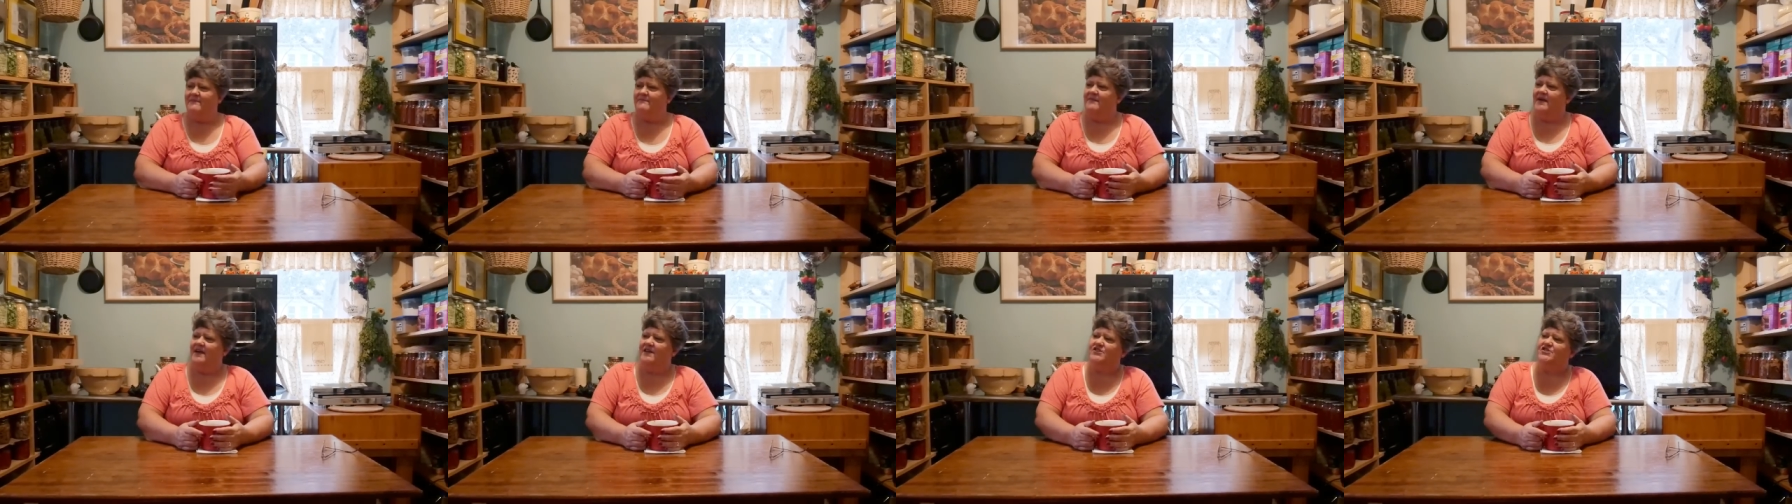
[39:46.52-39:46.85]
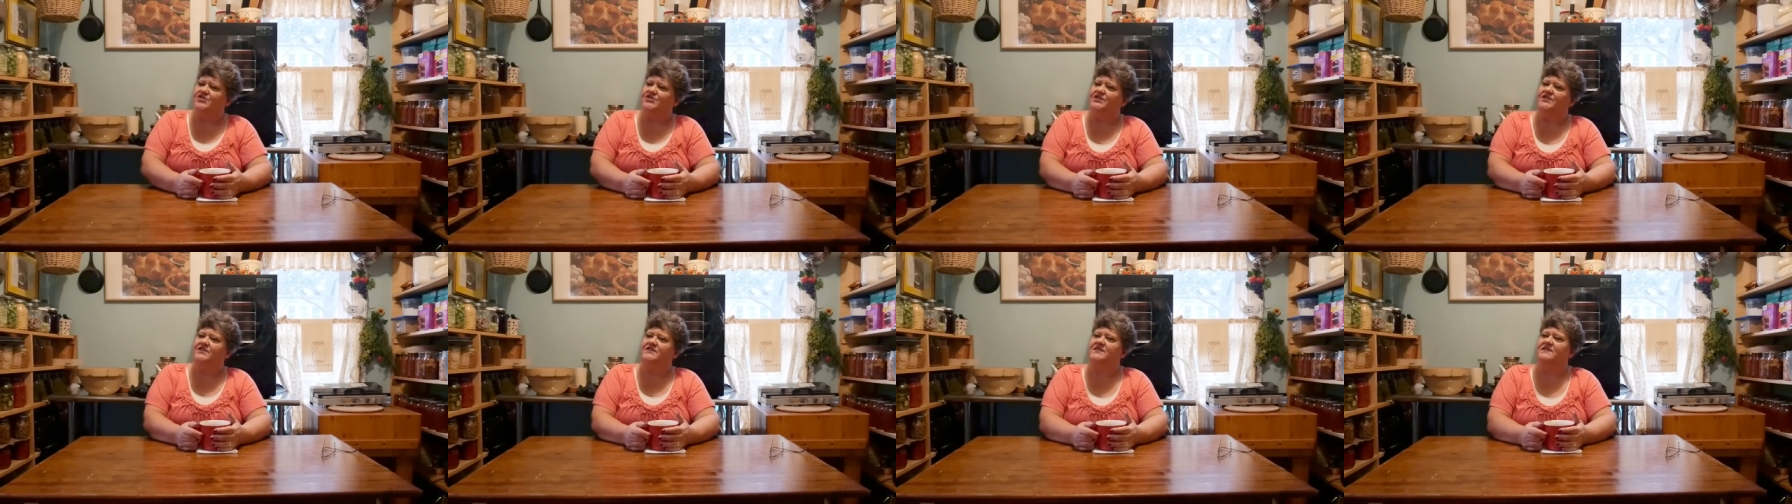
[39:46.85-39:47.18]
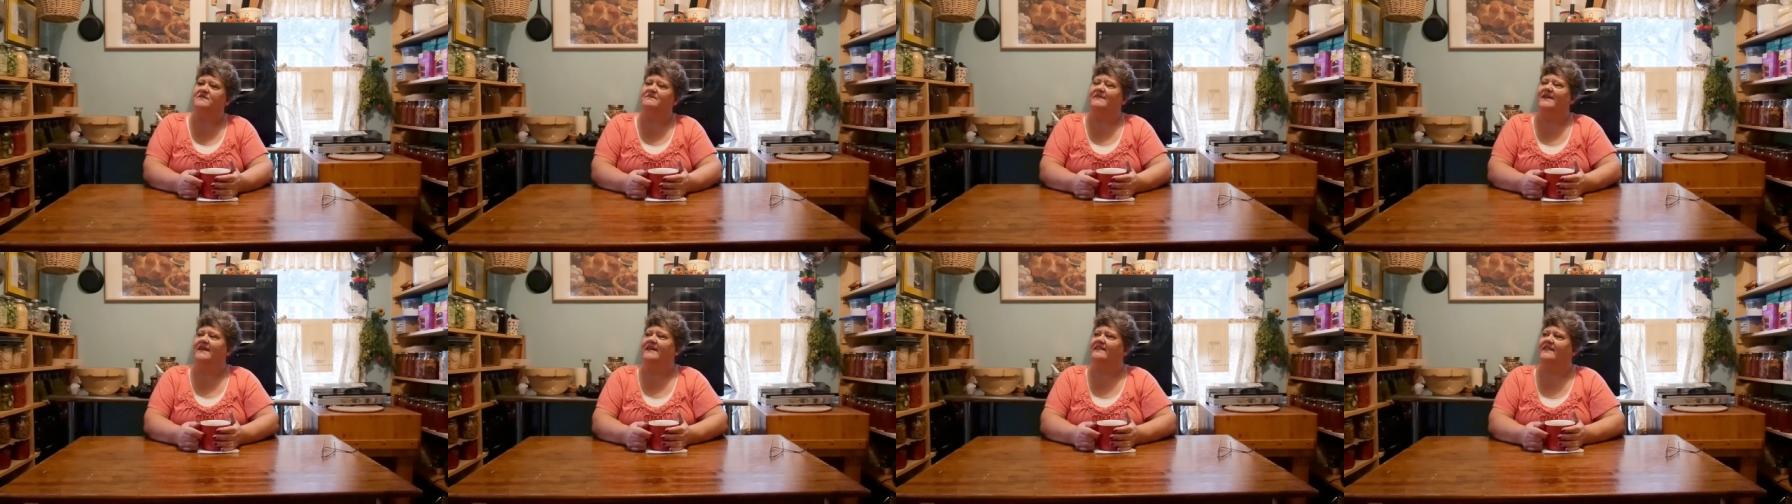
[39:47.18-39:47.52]
mentioned
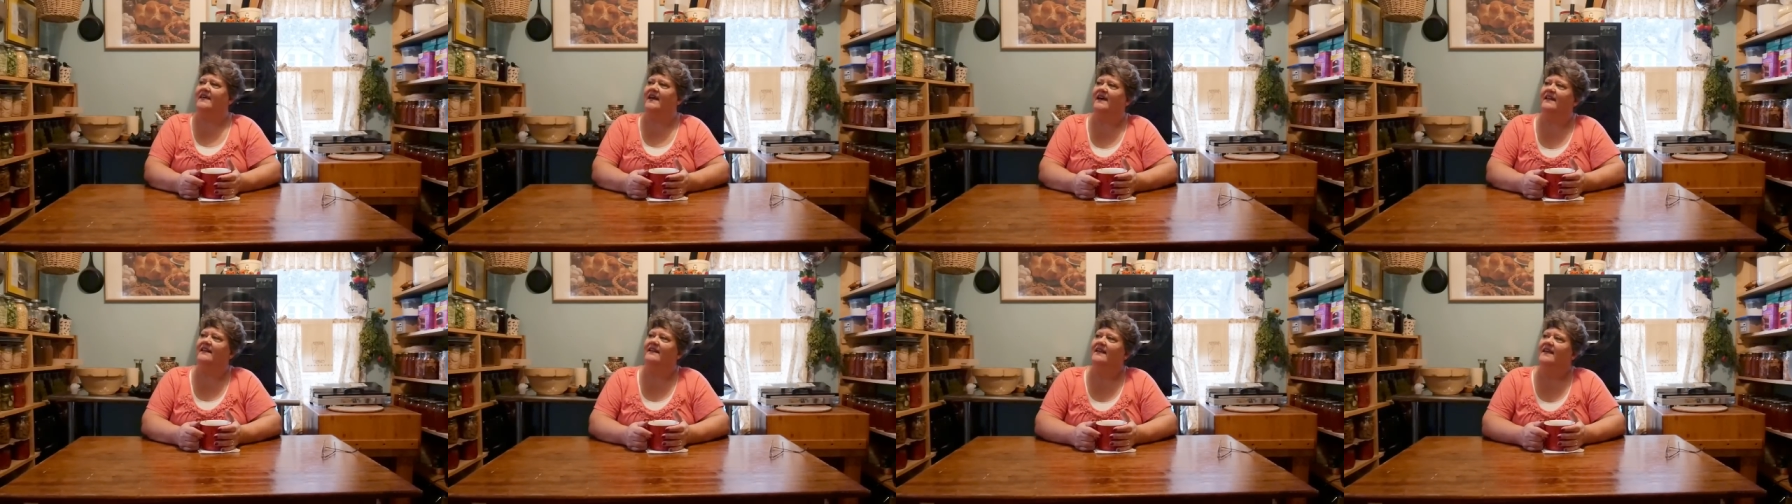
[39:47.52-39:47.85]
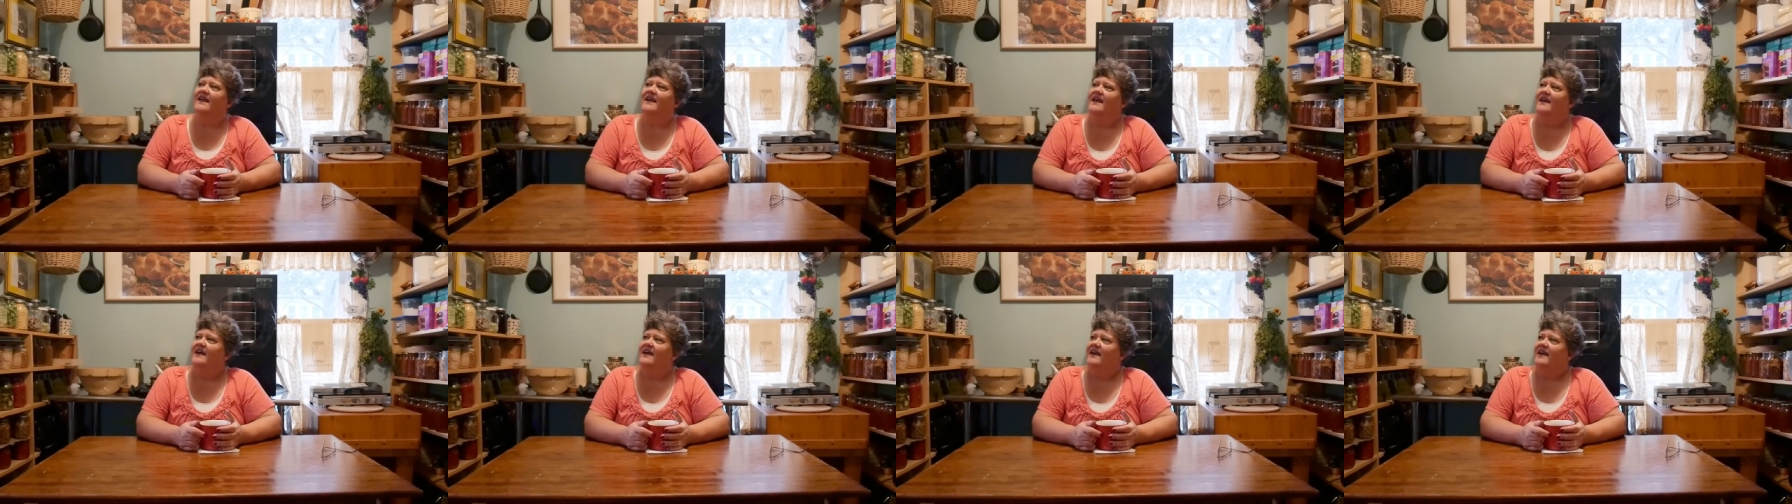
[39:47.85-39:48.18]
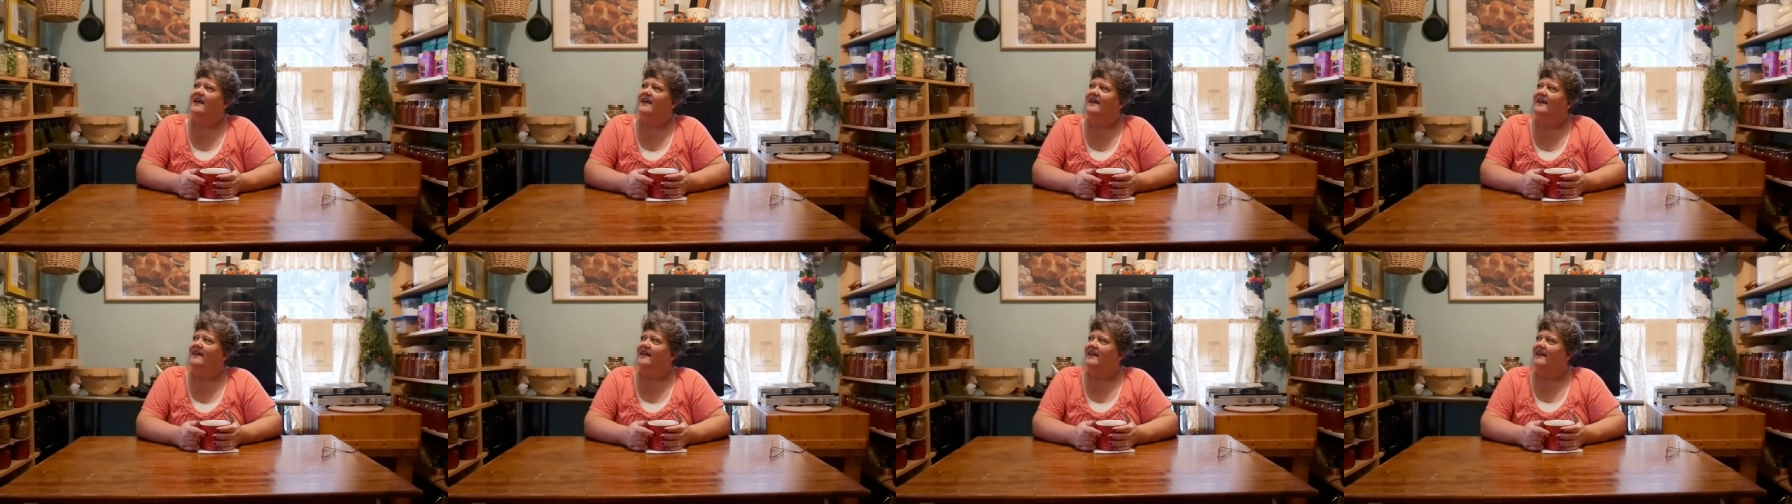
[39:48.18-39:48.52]
to me that
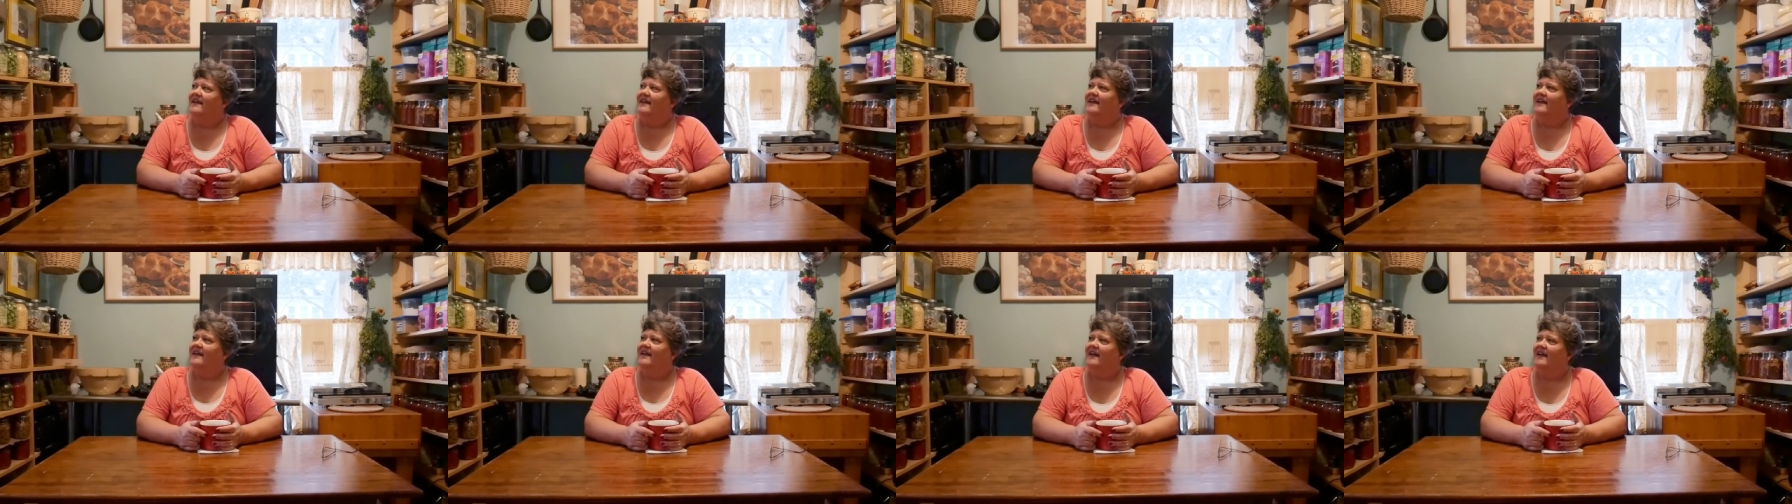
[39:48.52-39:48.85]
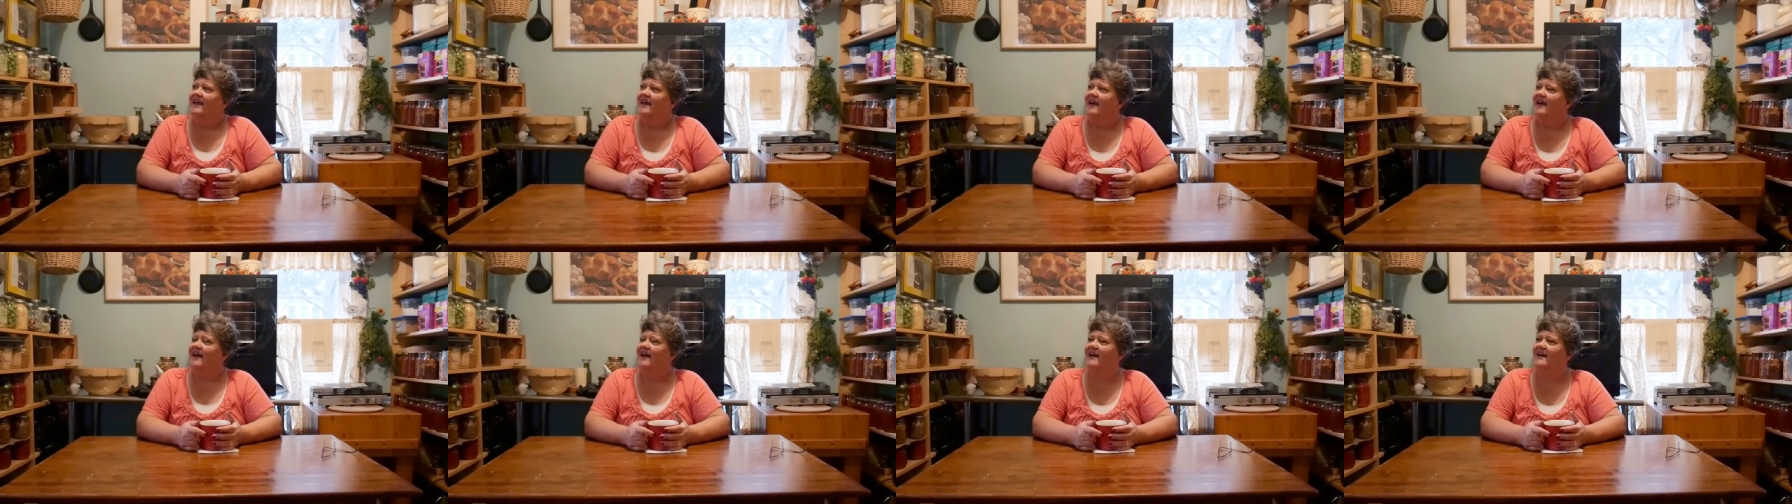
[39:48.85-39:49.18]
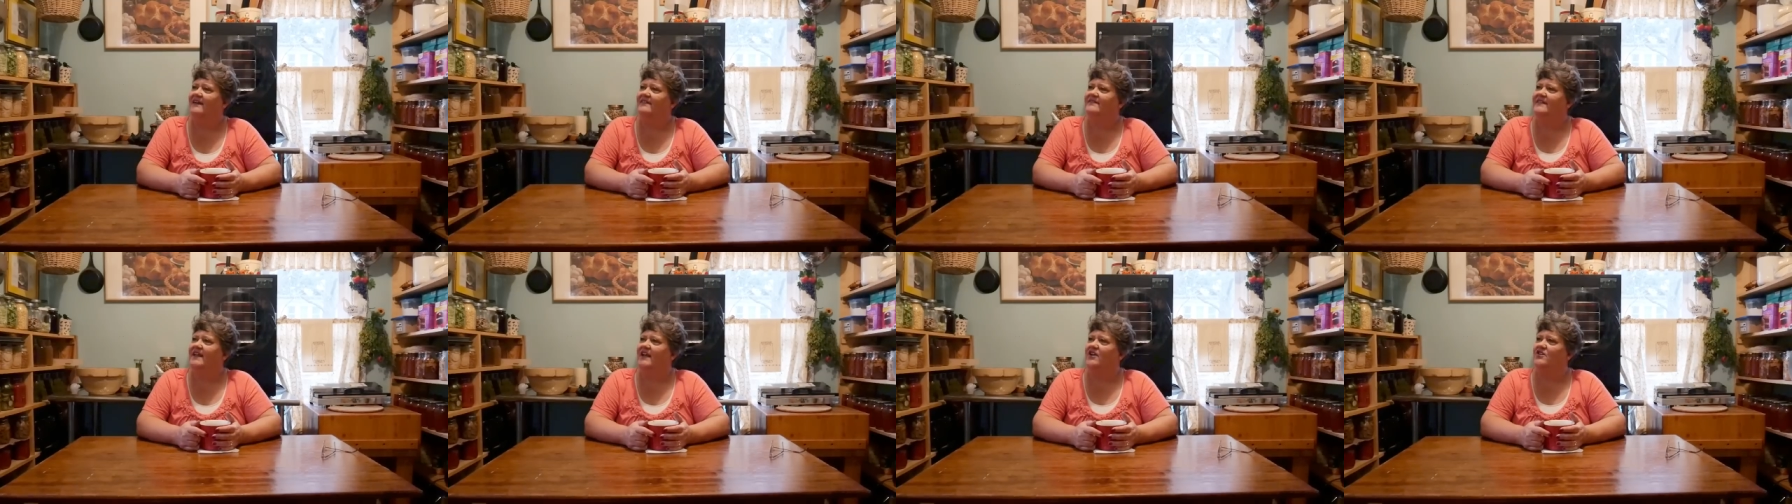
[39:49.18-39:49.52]

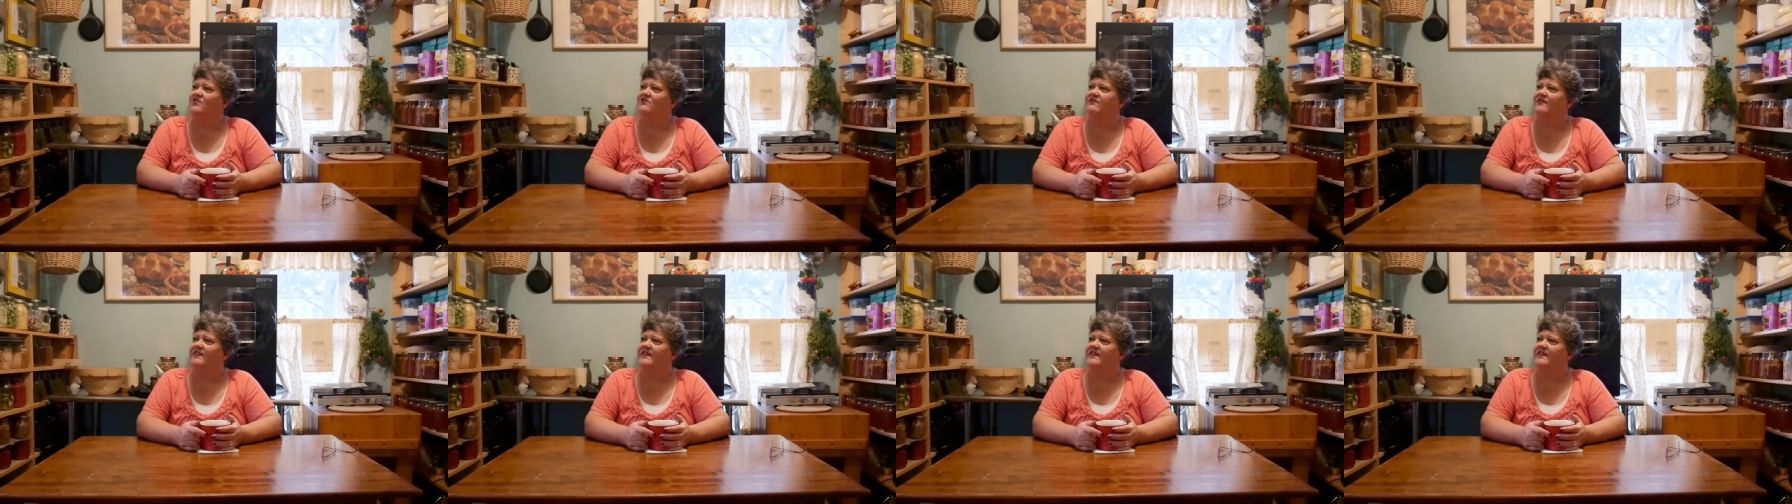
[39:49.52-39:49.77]
they,